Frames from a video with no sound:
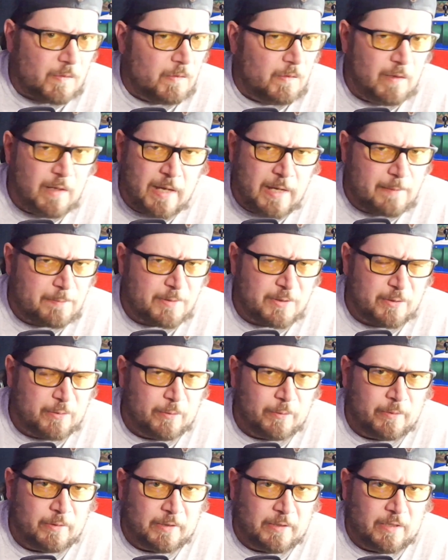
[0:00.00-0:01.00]

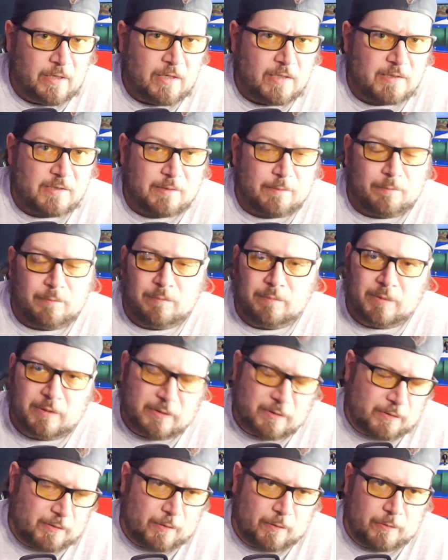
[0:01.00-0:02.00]
Absolutely awesome. But
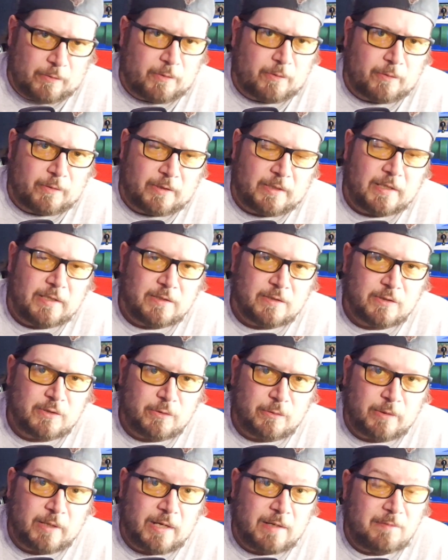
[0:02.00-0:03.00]
you know, you're only getting
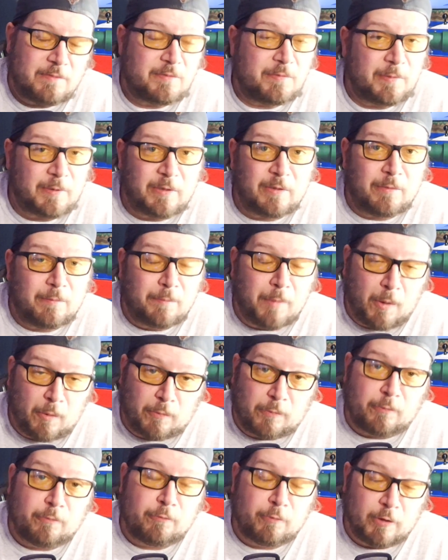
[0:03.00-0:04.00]
2 games, but they're
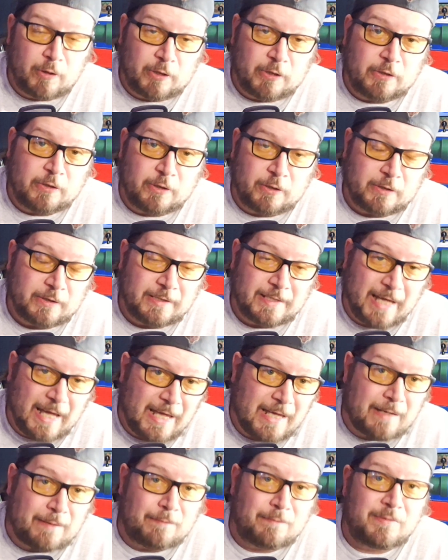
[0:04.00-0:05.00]
both really good
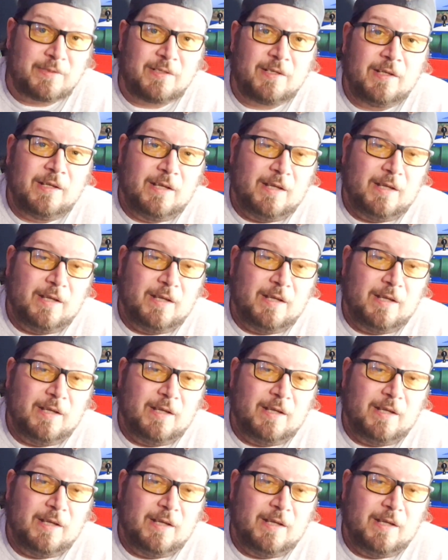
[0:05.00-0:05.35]
games.